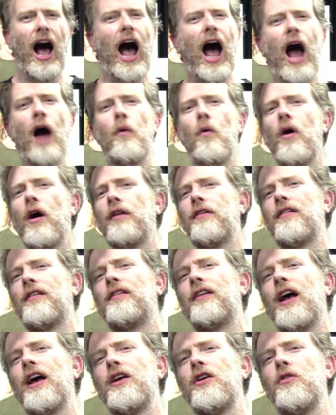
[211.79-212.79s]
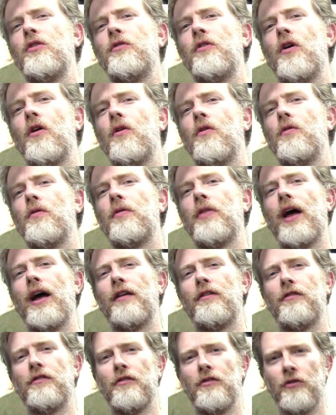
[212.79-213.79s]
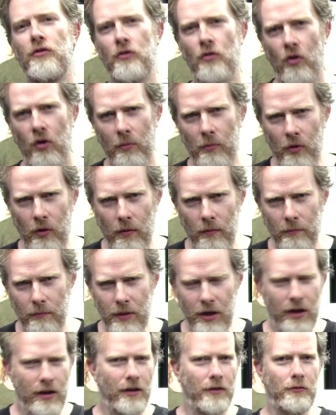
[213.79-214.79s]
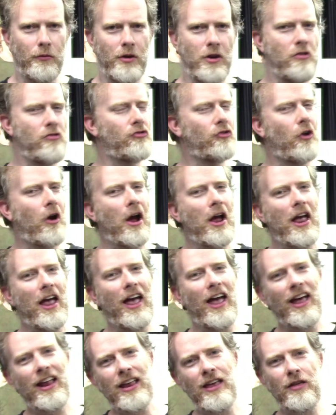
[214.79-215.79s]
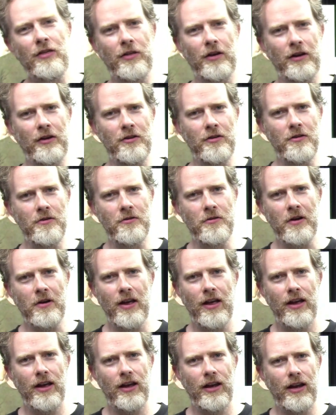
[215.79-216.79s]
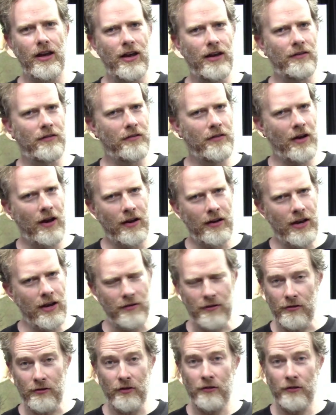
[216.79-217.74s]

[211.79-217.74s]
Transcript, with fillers: I want to let you know that's normal, because when you try anything new, it's not easy.